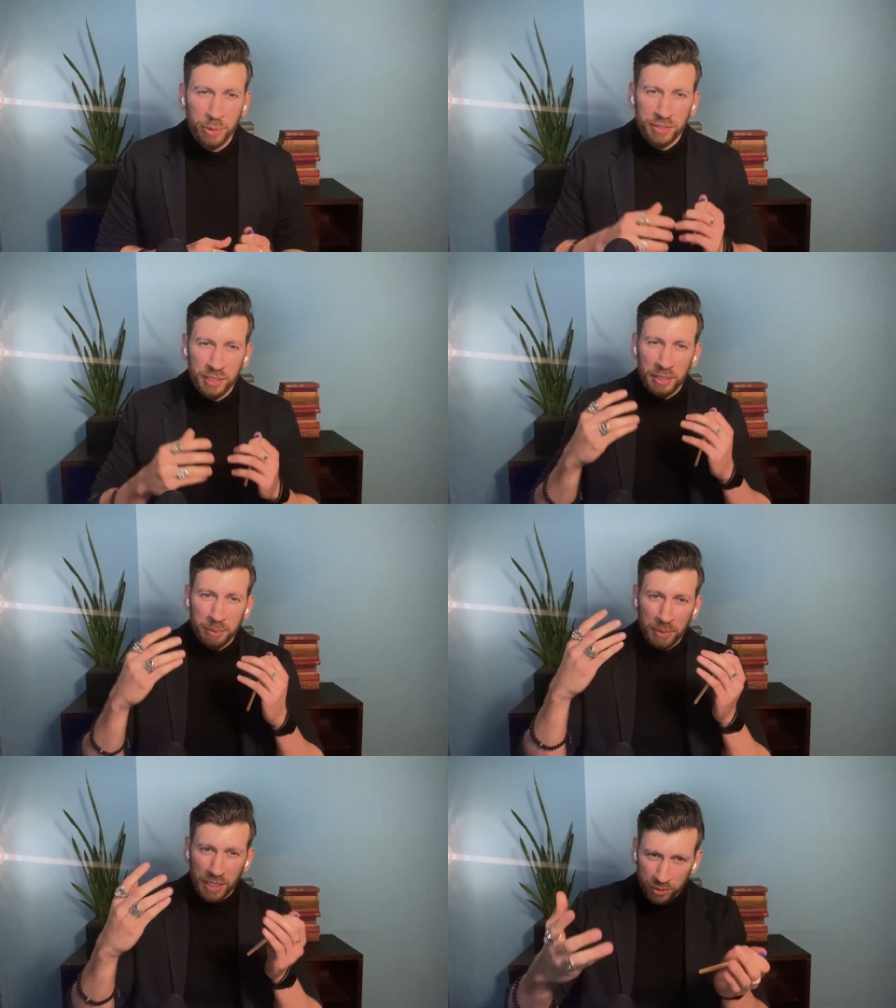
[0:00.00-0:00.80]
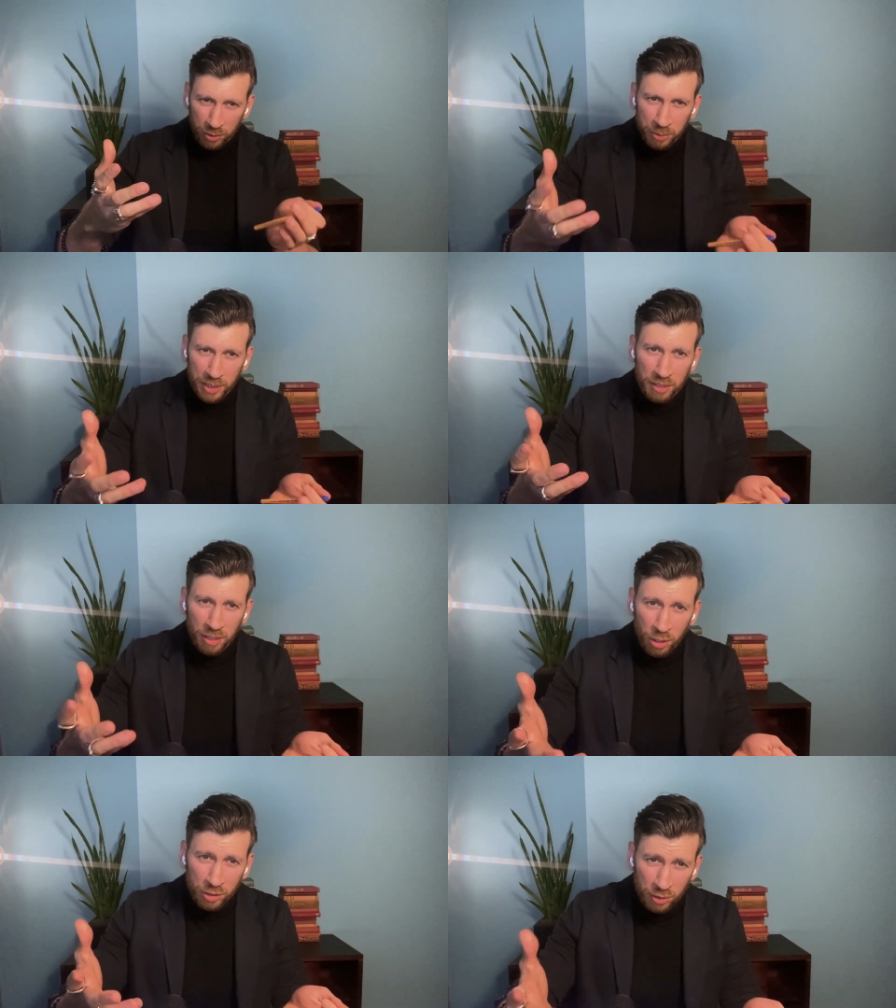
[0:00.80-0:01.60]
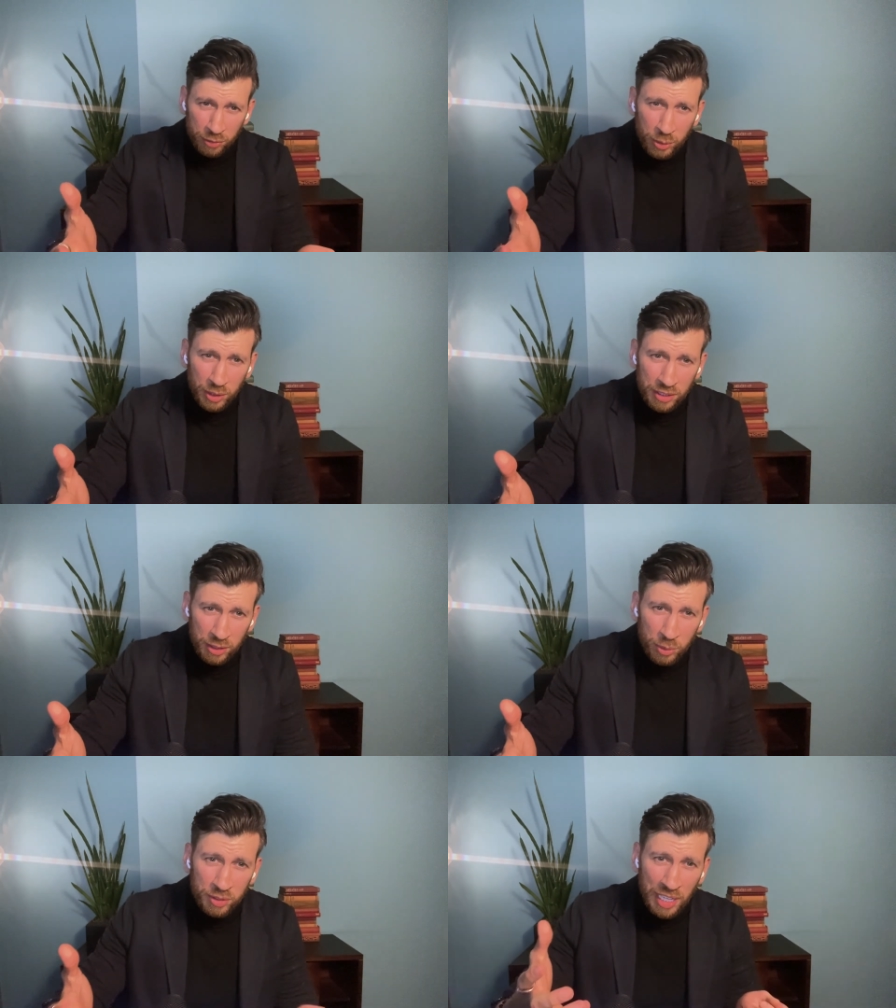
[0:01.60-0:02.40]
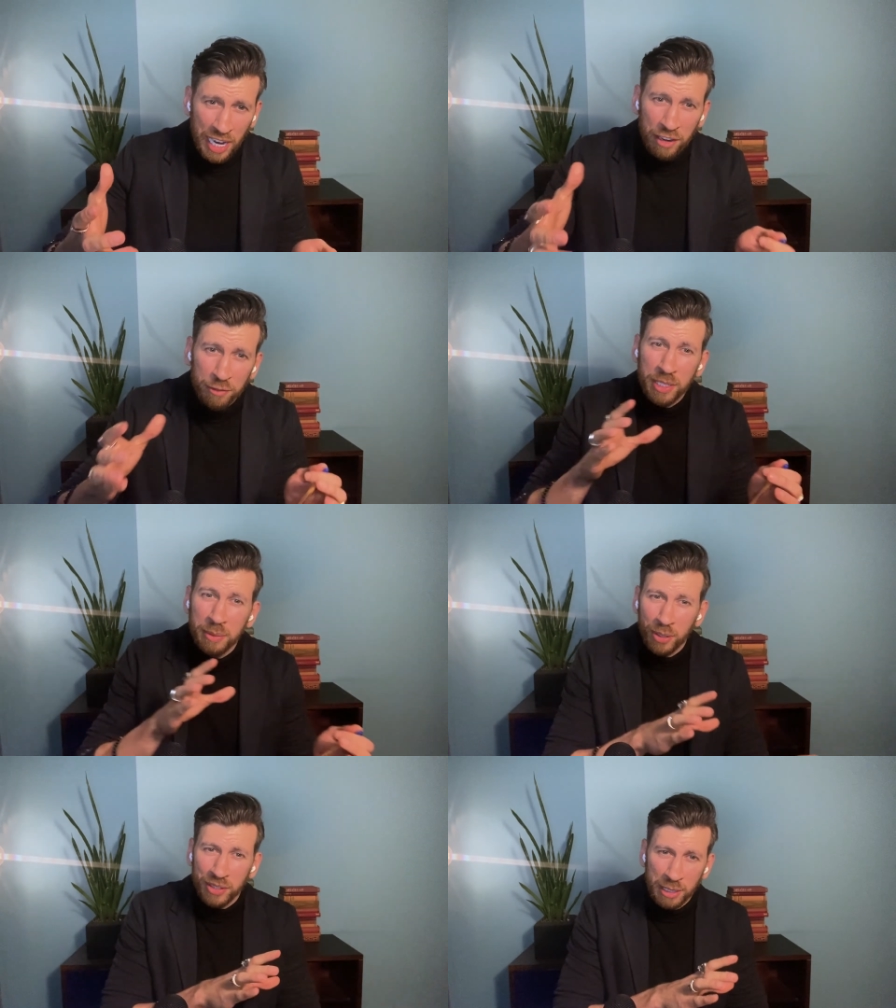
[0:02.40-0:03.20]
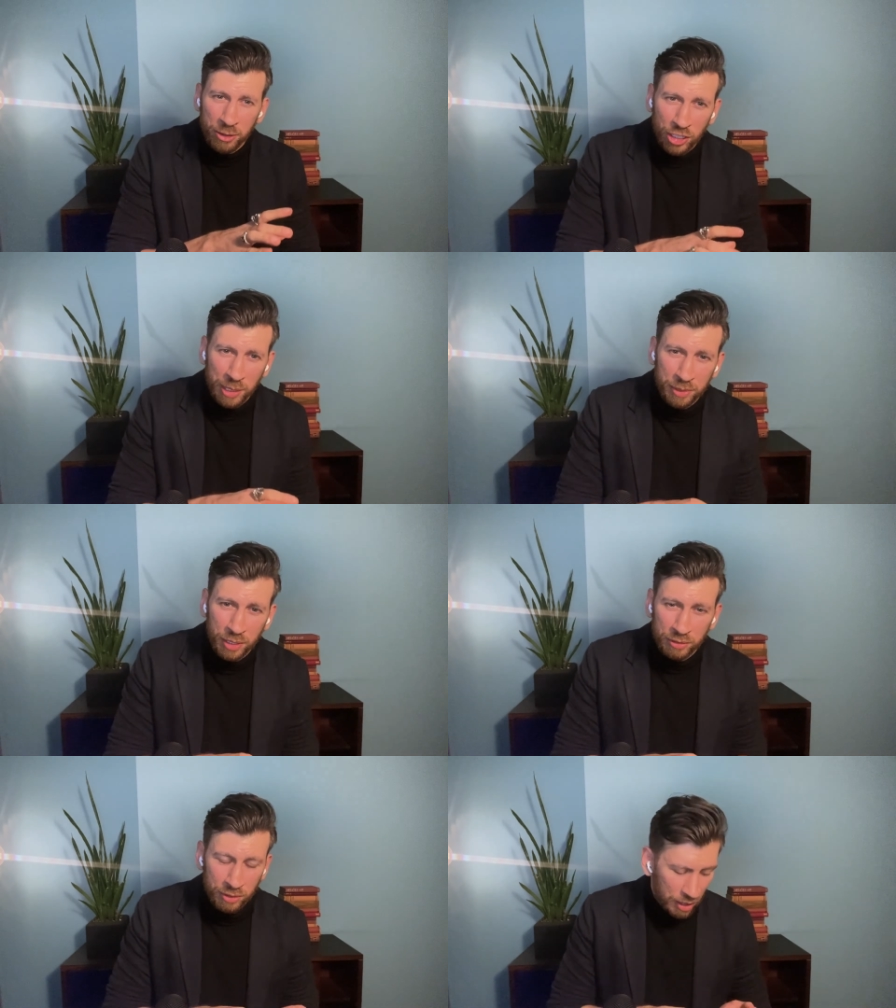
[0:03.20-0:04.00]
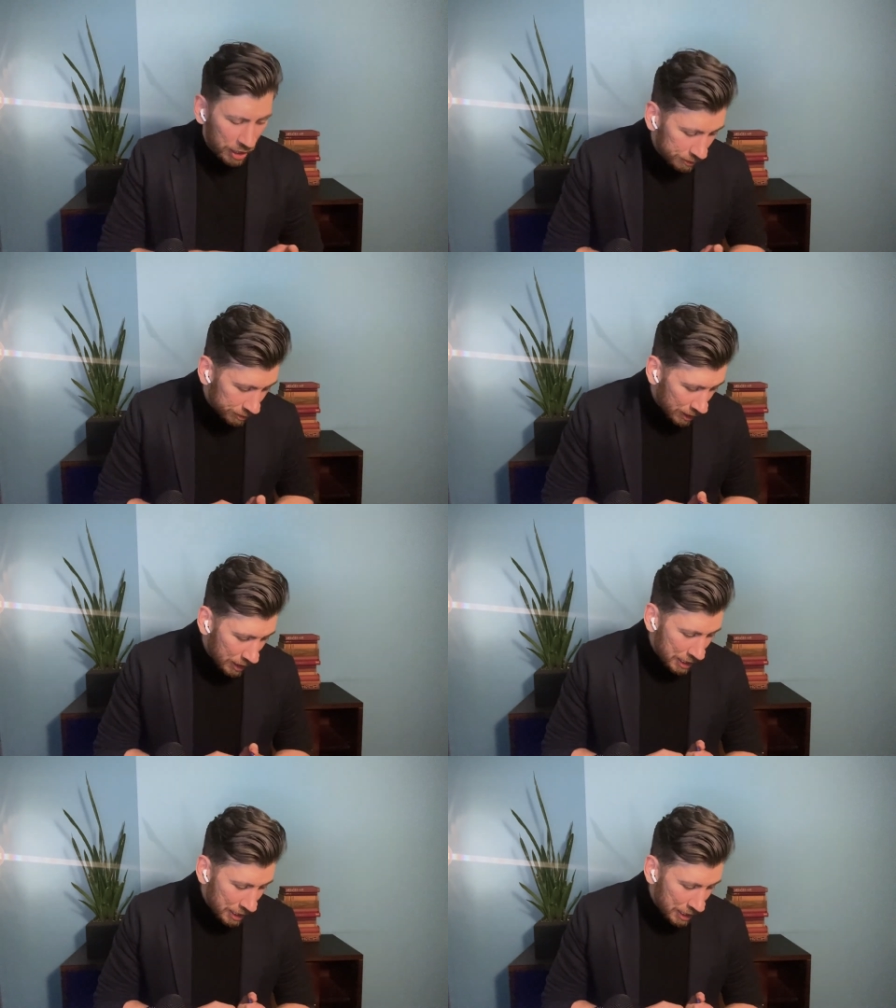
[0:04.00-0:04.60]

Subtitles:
because I assume that lots of your interviews have been about that chapter of your life.